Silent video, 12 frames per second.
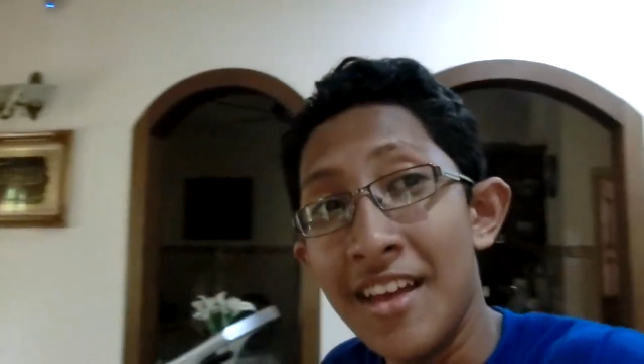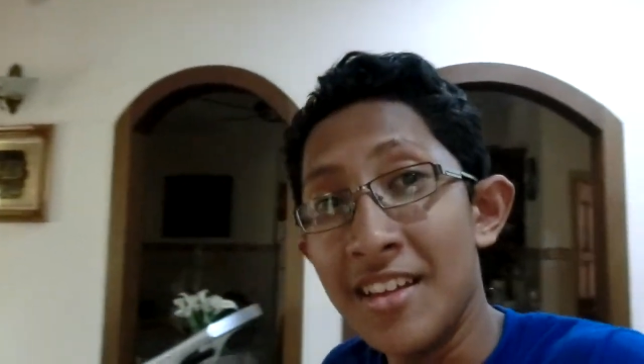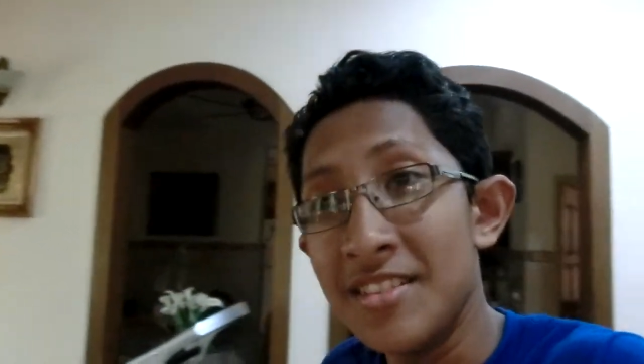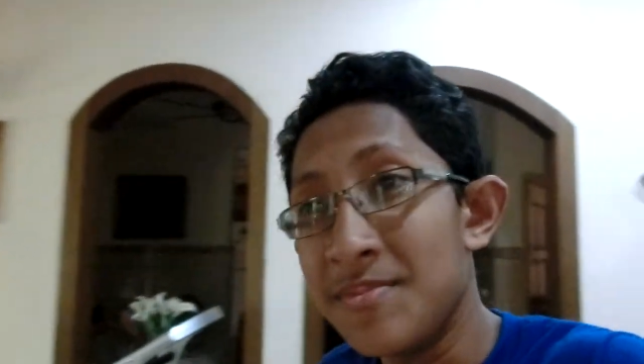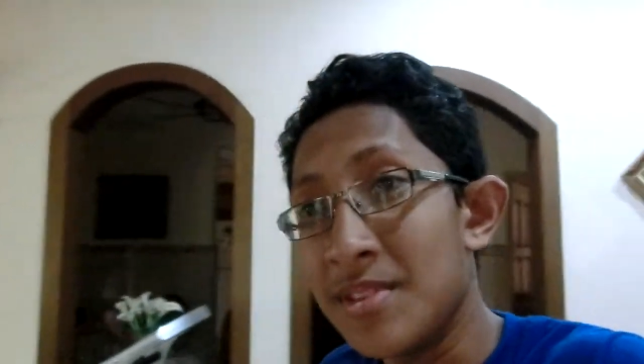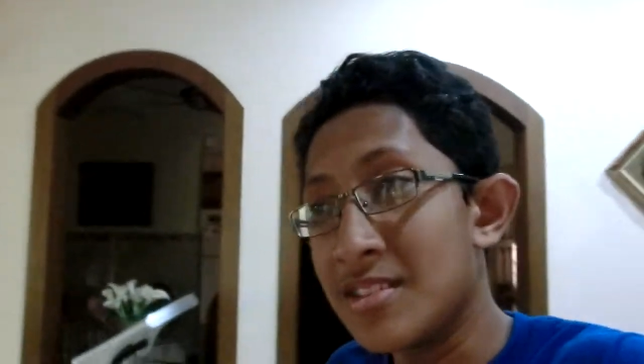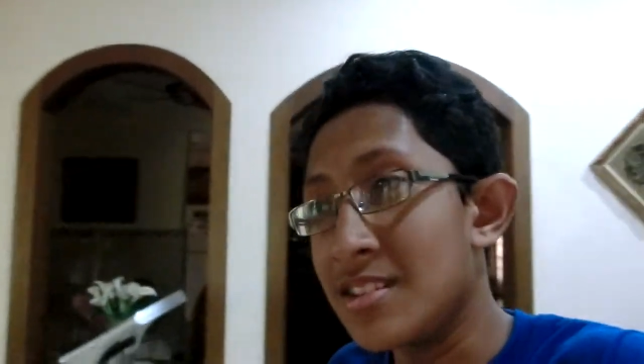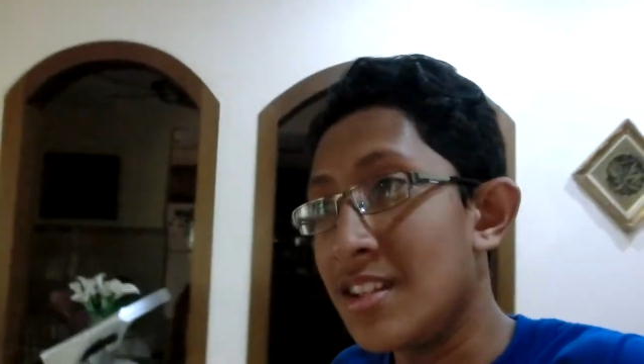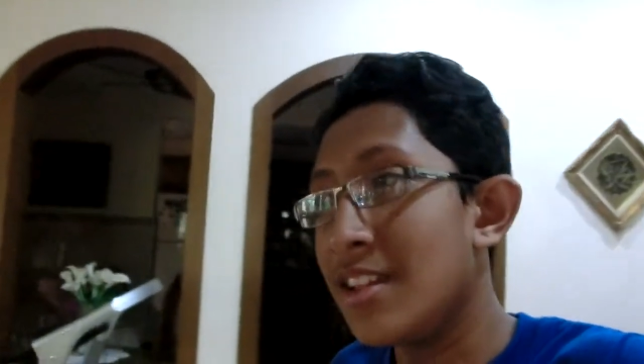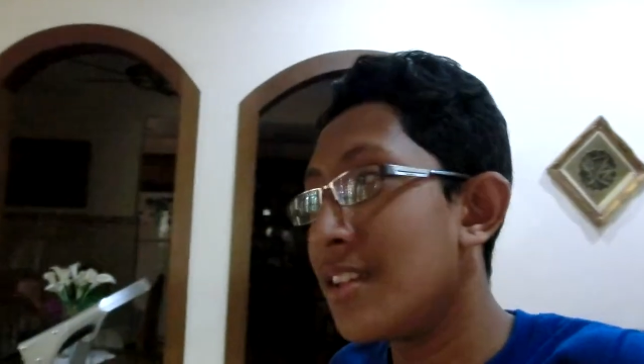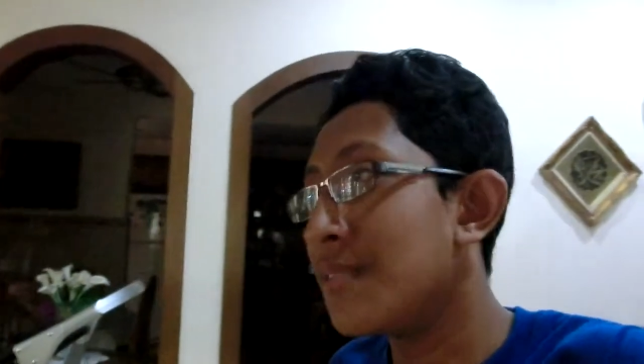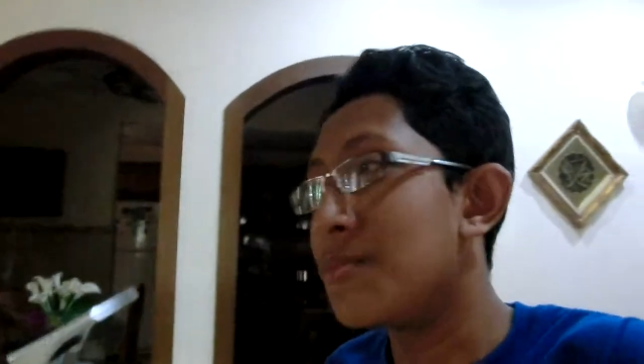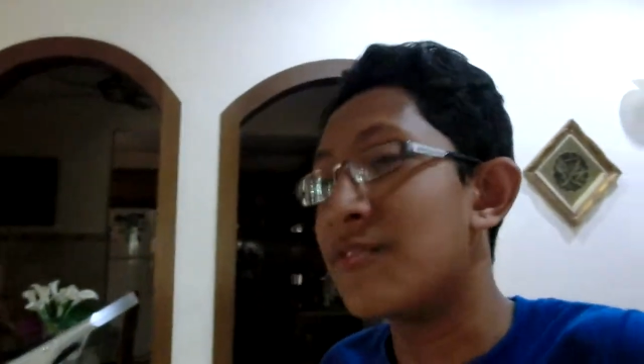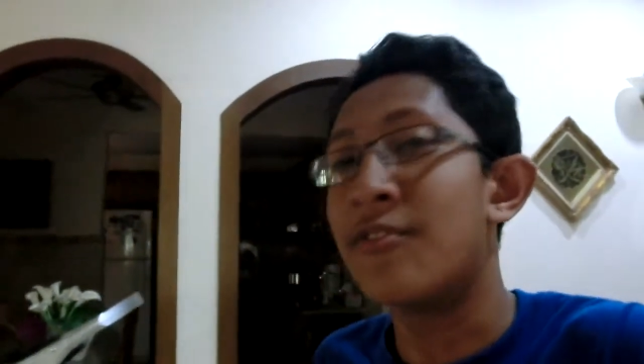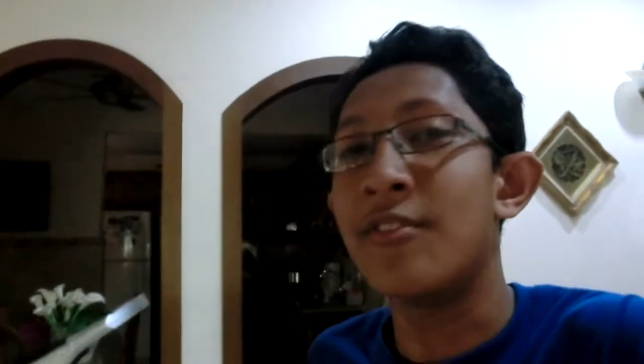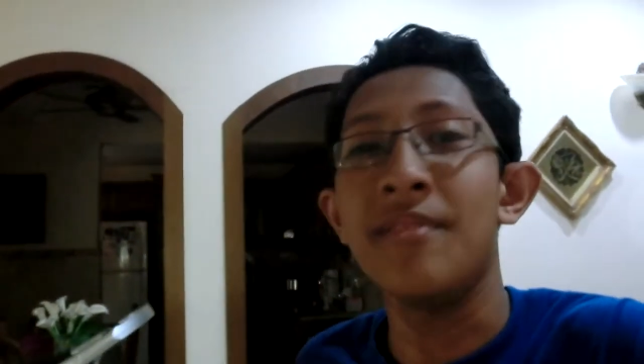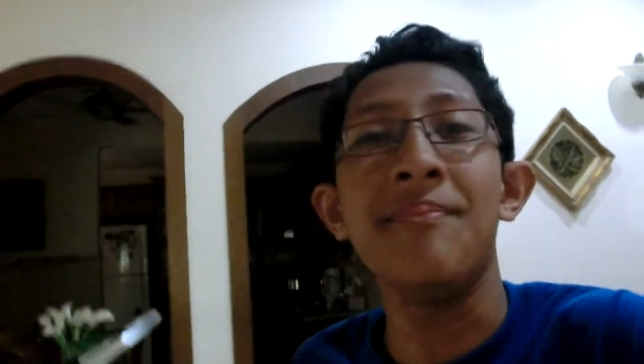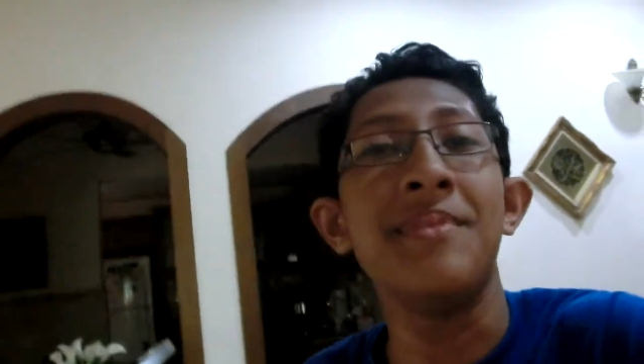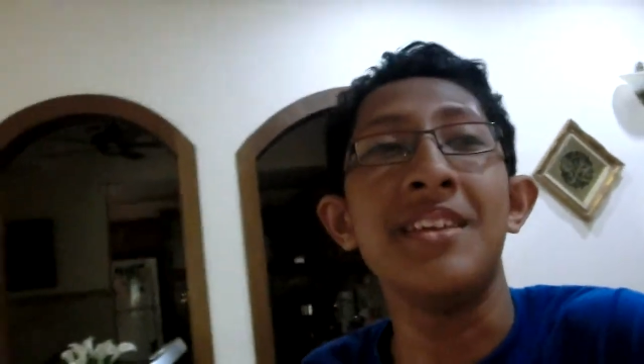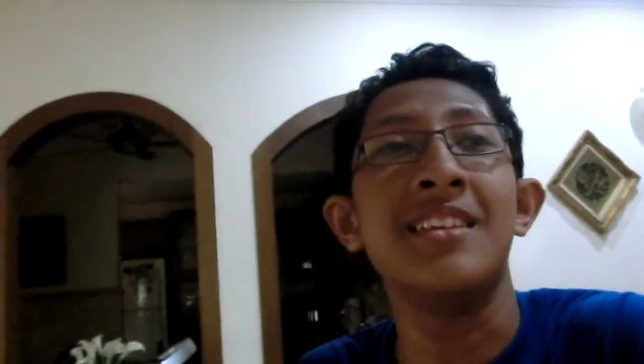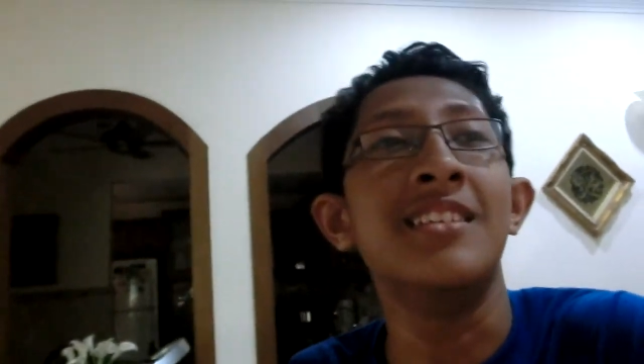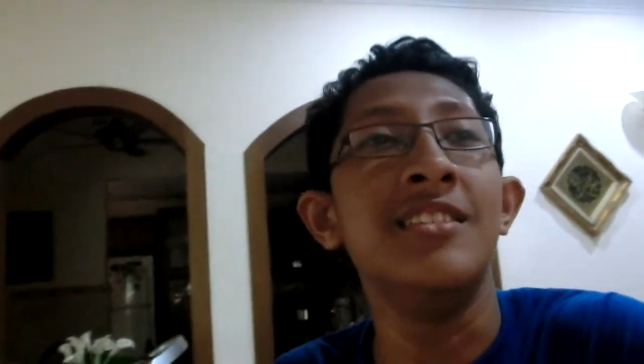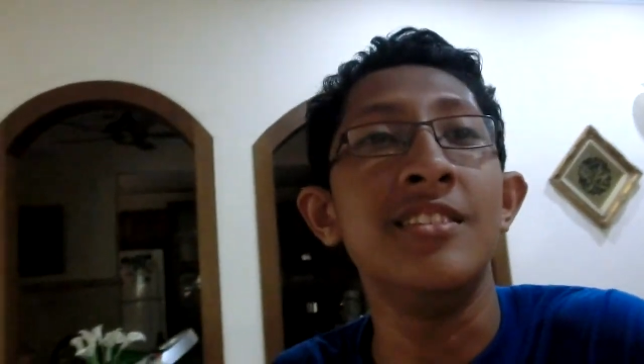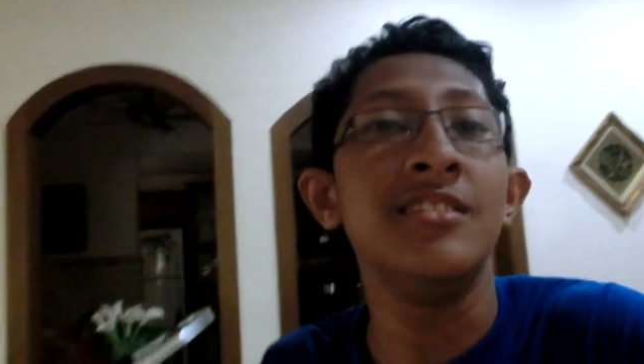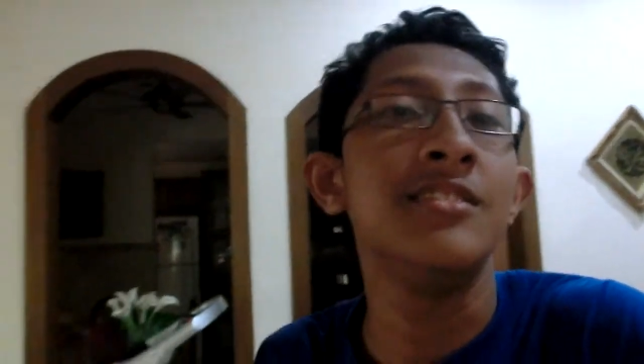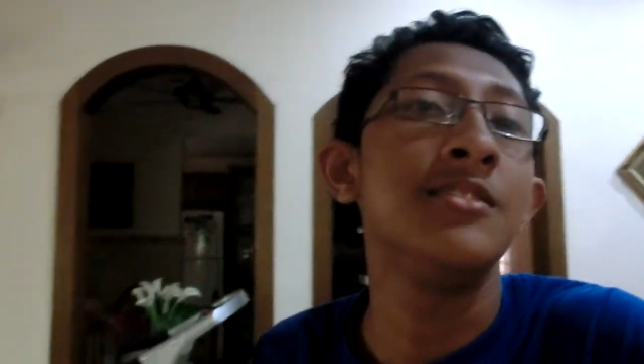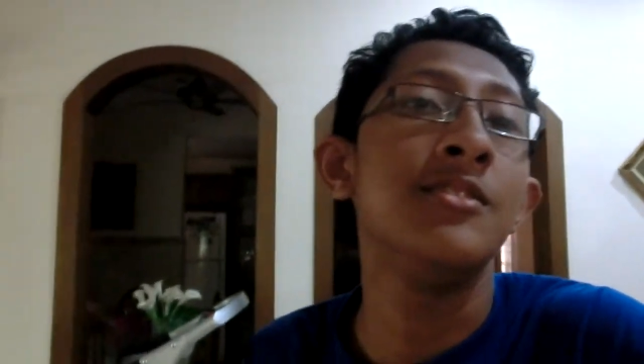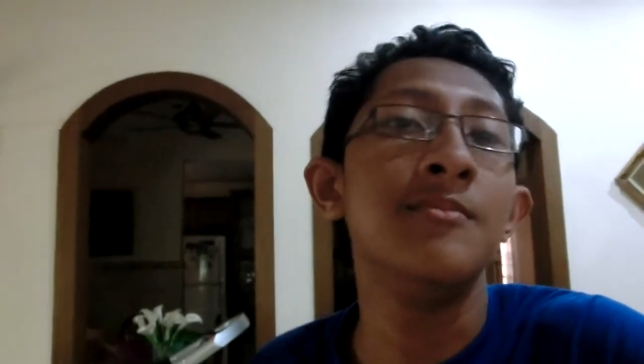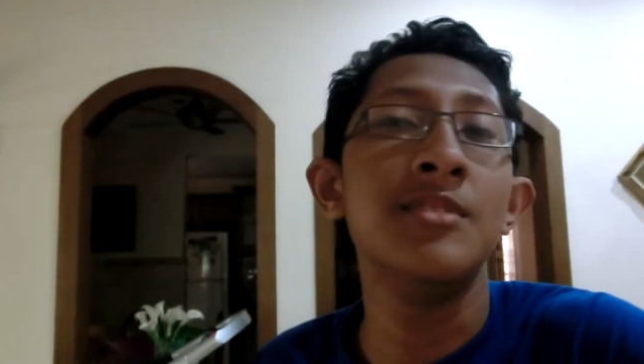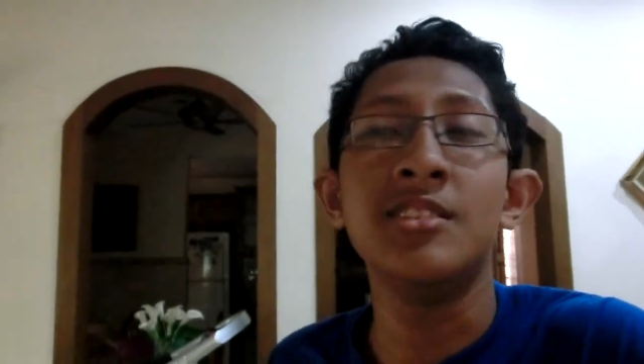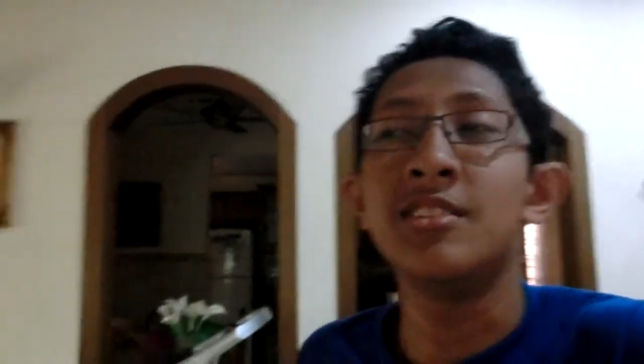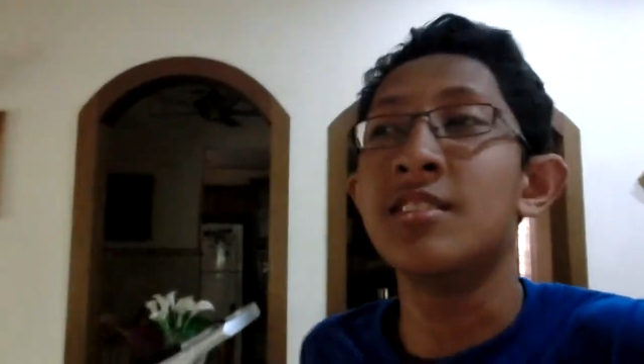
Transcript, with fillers: especially for beginner YouTubers